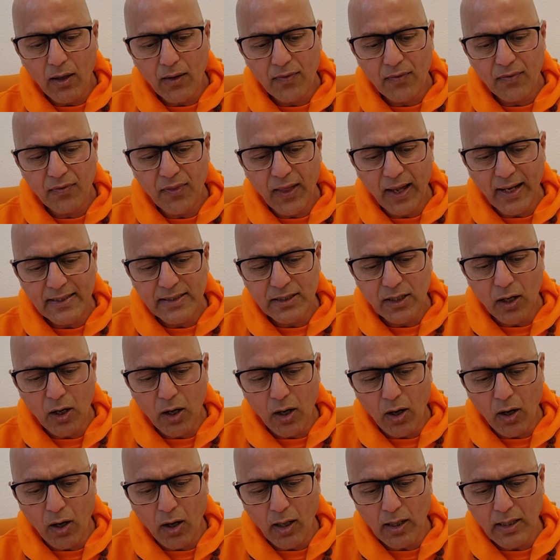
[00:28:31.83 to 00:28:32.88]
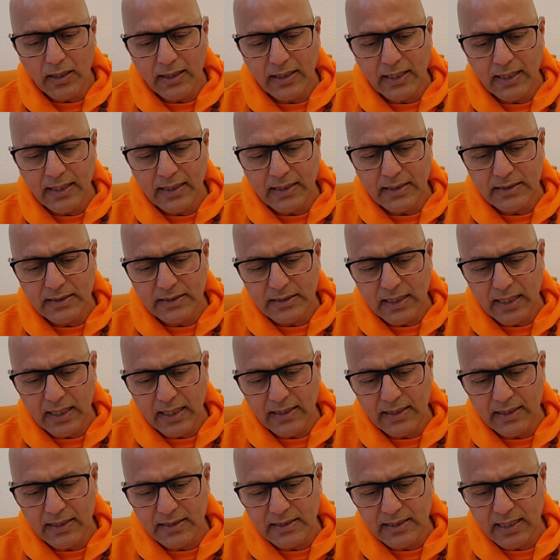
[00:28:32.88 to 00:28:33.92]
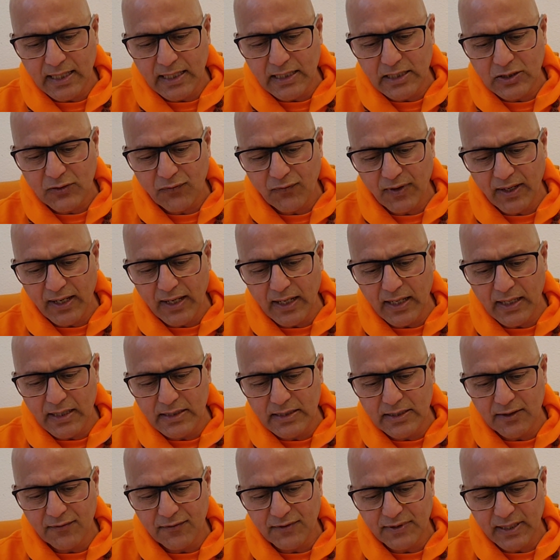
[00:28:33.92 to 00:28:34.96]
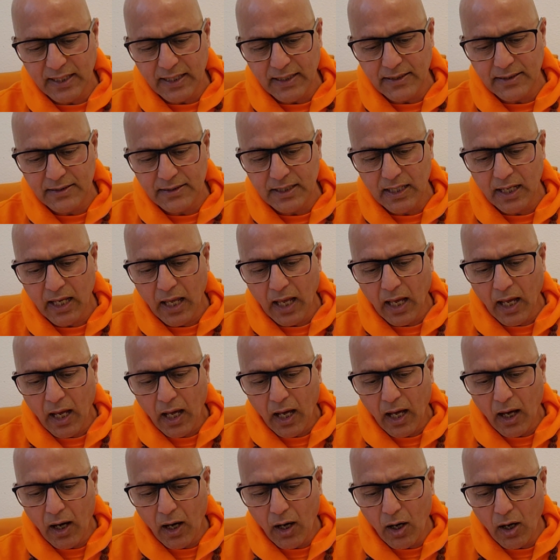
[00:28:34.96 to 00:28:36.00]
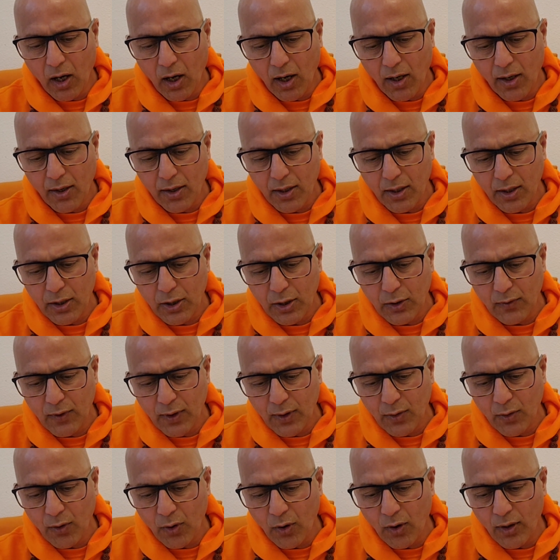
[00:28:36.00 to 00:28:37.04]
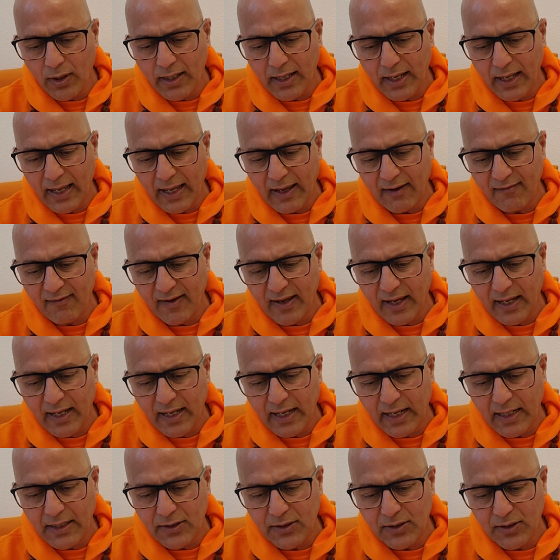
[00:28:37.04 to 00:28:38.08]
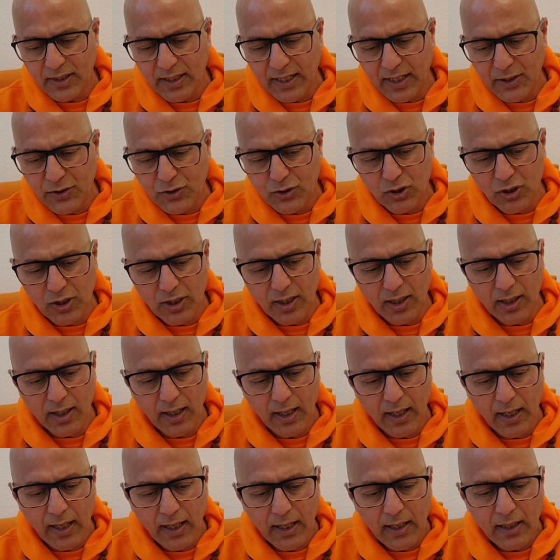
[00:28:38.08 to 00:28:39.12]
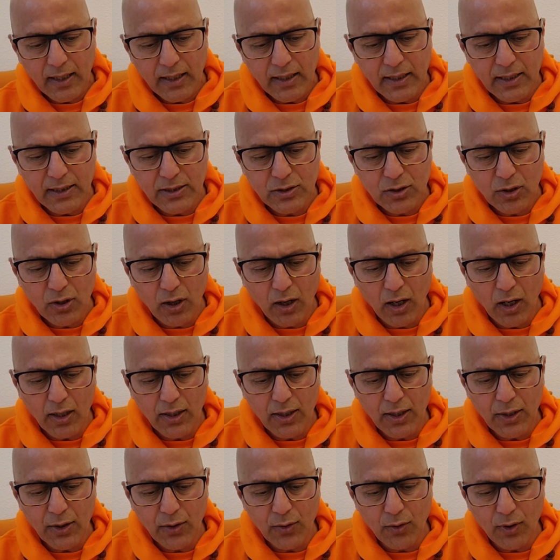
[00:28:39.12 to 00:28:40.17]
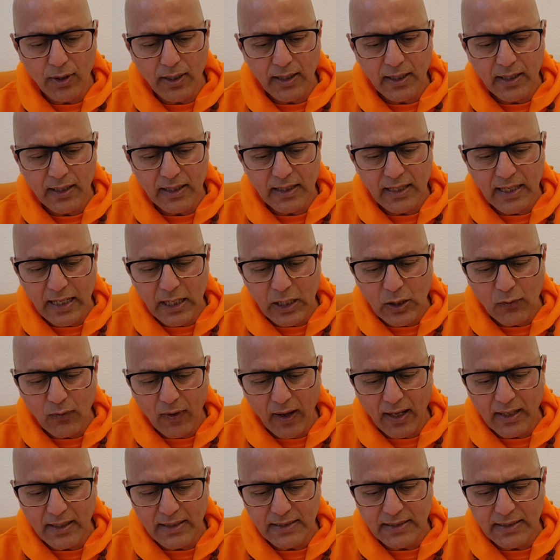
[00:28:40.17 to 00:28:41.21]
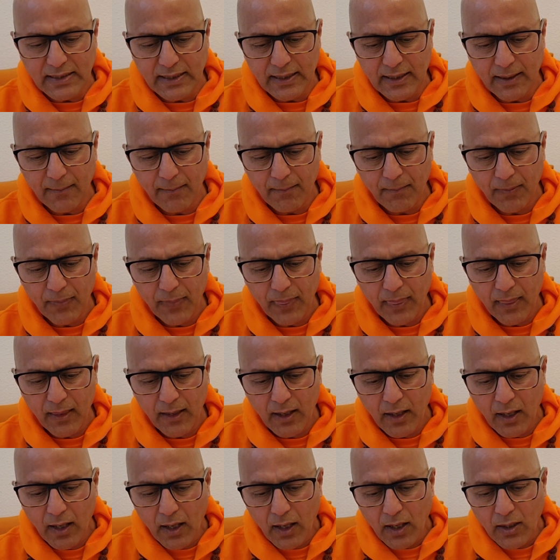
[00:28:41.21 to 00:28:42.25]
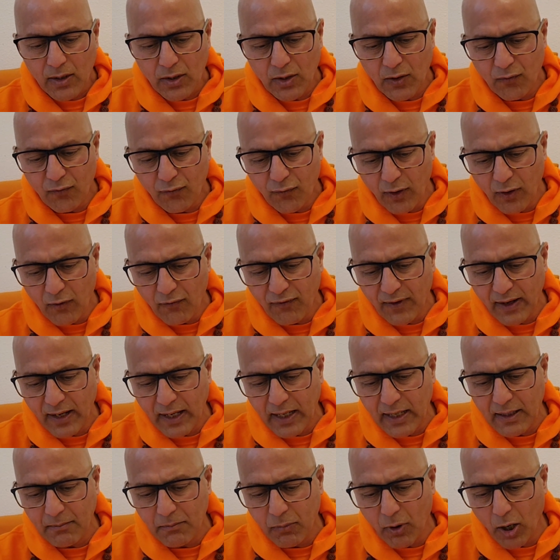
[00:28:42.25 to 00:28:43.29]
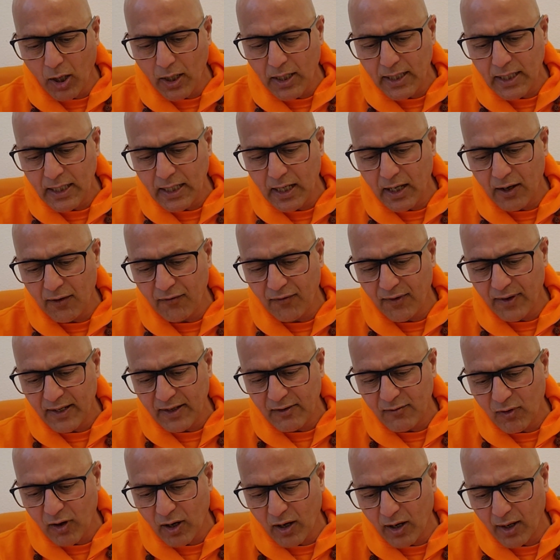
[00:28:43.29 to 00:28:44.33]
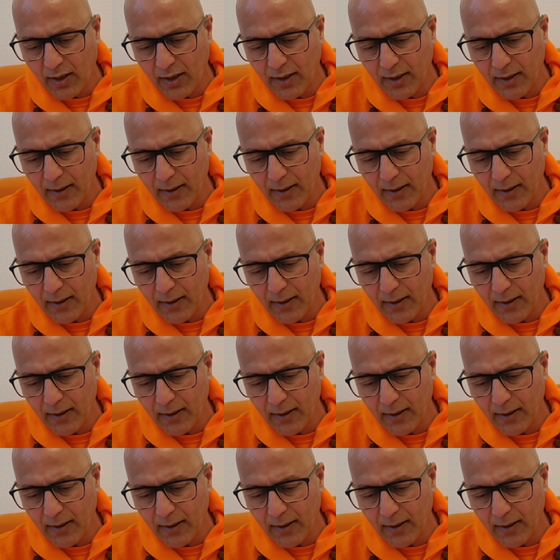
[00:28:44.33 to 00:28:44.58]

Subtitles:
That all things in the 6 fields of sense or your own awakened nature is called knowing equality, the fulfilled body of reward,